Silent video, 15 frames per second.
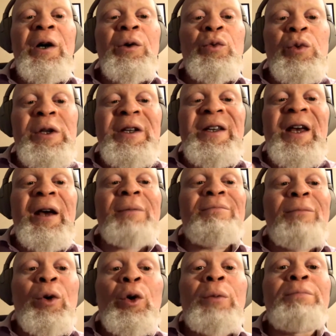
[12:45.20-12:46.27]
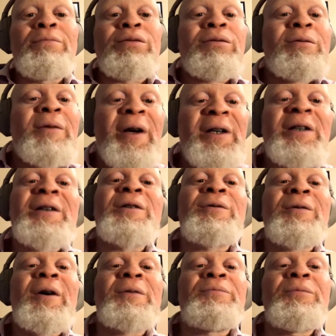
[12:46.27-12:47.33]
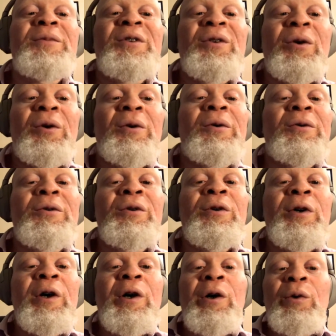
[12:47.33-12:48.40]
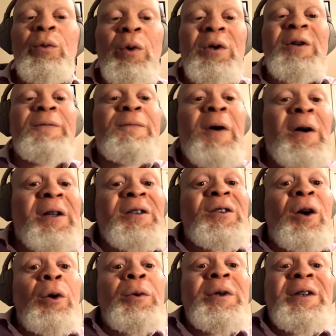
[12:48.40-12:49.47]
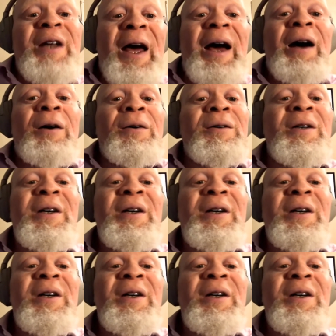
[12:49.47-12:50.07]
we get more breadcrumbs on what the fuck is going down.